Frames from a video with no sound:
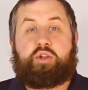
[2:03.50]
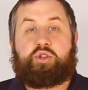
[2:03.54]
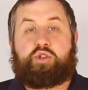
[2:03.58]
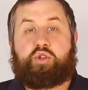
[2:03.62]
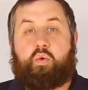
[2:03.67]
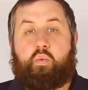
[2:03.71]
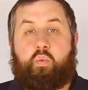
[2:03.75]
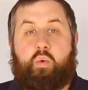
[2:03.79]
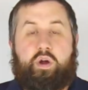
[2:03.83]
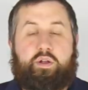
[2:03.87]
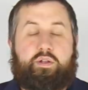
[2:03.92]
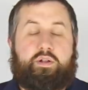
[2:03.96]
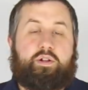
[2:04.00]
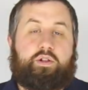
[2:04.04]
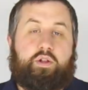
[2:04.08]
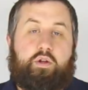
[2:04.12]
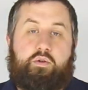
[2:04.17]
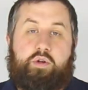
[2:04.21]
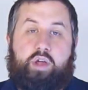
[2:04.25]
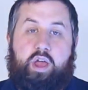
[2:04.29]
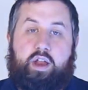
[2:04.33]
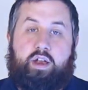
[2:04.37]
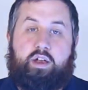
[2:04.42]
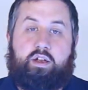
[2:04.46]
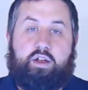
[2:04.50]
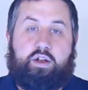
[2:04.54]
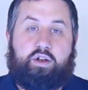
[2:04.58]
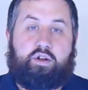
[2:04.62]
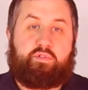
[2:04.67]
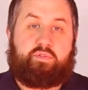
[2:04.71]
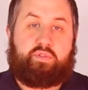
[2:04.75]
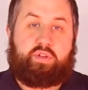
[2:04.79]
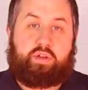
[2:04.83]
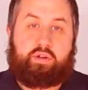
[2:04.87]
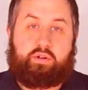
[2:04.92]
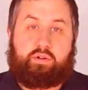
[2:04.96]
as to where they're located in
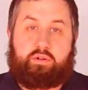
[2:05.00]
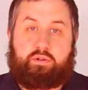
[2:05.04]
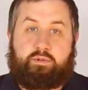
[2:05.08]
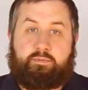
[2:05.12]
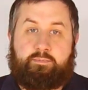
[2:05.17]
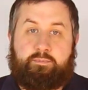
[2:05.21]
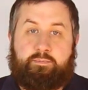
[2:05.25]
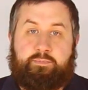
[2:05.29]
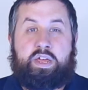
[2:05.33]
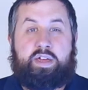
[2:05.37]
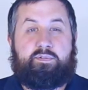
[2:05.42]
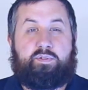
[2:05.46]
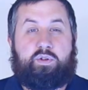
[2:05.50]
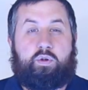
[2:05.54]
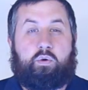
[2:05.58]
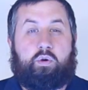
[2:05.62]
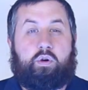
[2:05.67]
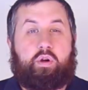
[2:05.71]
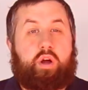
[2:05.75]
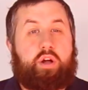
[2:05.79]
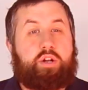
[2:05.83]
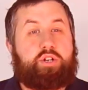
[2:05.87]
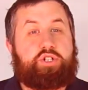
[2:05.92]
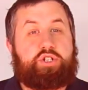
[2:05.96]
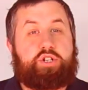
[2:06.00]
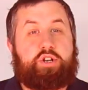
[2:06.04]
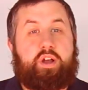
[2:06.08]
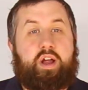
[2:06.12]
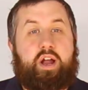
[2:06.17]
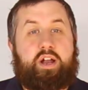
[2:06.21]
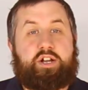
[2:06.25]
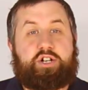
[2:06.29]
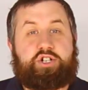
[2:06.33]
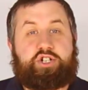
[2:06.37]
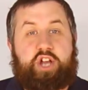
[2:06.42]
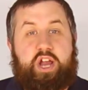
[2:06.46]
your vehicle. If you are unsure
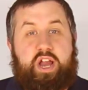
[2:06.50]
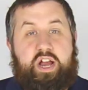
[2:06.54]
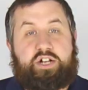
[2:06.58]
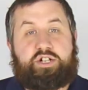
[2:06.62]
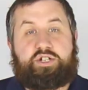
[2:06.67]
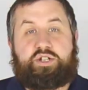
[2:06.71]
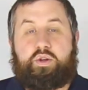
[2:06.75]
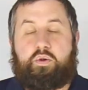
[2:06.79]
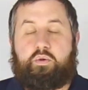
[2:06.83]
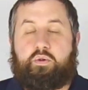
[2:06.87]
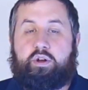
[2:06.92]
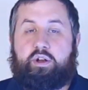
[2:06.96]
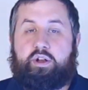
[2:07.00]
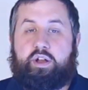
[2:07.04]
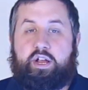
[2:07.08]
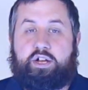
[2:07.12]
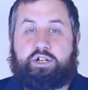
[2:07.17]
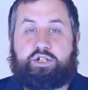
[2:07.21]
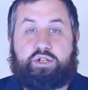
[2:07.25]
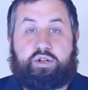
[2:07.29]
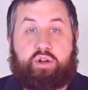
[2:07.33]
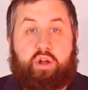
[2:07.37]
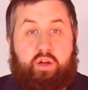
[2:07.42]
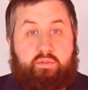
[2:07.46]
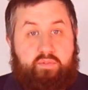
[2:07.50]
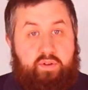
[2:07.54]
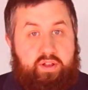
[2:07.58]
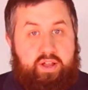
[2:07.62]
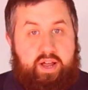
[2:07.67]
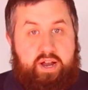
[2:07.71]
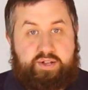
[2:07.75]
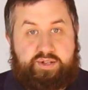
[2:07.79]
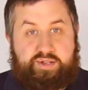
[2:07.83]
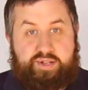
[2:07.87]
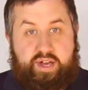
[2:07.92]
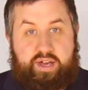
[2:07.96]
how to change the orientation of your
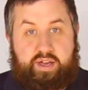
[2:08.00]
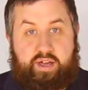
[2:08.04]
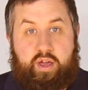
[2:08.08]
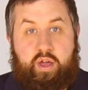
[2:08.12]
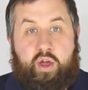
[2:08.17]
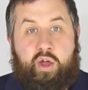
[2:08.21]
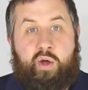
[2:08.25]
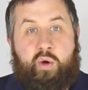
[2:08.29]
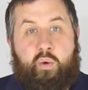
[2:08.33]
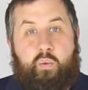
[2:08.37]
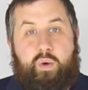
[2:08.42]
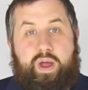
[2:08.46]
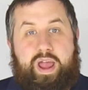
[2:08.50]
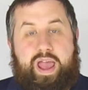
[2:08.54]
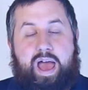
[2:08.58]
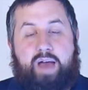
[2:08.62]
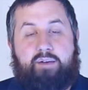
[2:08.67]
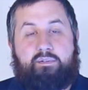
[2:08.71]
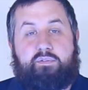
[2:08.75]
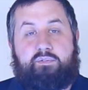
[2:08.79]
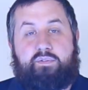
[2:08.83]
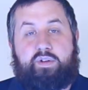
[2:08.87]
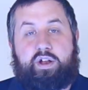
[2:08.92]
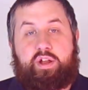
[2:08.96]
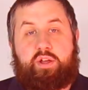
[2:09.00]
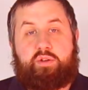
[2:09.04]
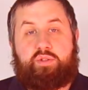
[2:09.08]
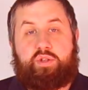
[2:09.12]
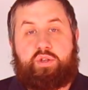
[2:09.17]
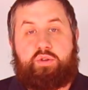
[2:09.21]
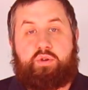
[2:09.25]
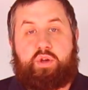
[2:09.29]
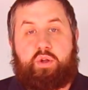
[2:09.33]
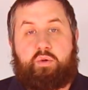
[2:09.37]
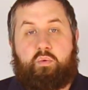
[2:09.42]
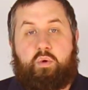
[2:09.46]
light stick, we have a video that
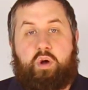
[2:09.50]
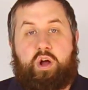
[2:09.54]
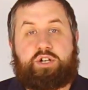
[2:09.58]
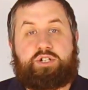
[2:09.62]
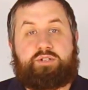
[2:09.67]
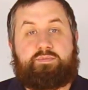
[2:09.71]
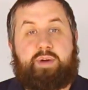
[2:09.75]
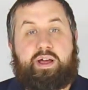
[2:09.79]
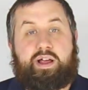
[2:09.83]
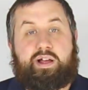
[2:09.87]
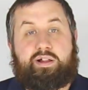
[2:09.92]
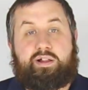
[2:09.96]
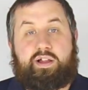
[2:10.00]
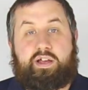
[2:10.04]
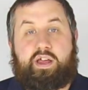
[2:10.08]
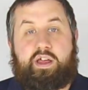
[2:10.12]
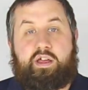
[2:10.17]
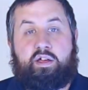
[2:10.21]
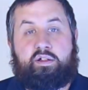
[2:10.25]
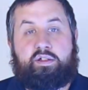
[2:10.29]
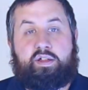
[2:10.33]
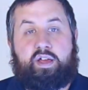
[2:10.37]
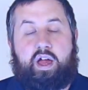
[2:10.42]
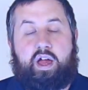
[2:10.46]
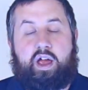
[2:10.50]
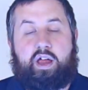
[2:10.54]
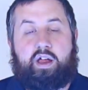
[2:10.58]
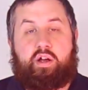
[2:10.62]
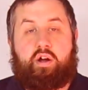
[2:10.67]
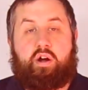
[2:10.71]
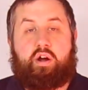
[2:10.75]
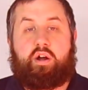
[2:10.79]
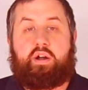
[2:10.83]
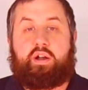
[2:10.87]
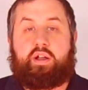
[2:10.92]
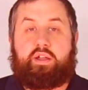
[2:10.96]
you can watch by clicking on the
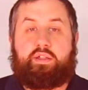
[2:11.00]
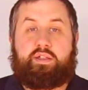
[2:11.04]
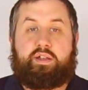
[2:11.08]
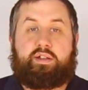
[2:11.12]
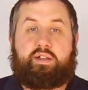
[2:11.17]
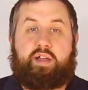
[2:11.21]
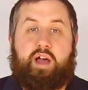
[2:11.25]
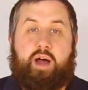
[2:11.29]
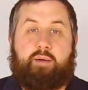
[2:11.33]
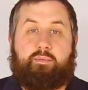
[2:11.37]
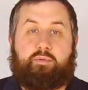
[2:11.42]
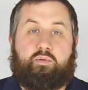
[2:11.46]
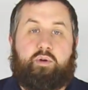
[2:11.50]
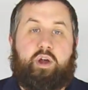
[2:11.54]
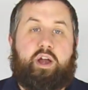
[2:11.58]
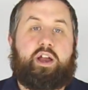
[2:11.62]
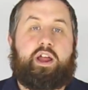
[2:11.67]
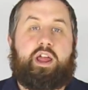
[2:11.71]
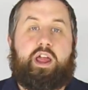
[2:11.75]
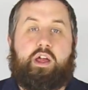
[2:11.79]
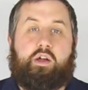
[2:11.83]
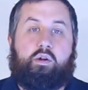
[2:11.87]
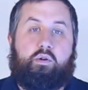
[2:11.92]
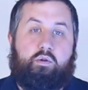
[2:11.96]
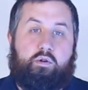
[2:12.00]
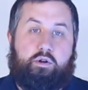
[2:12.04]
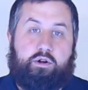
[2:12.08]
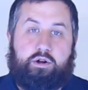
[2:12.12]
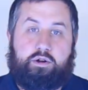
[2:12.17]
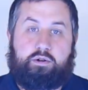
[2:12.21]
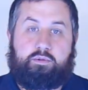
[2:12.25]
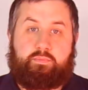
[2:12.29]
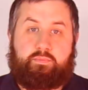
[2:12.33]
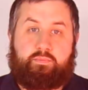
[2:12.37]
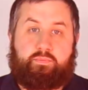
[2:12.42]
iCard in the top right hand corner.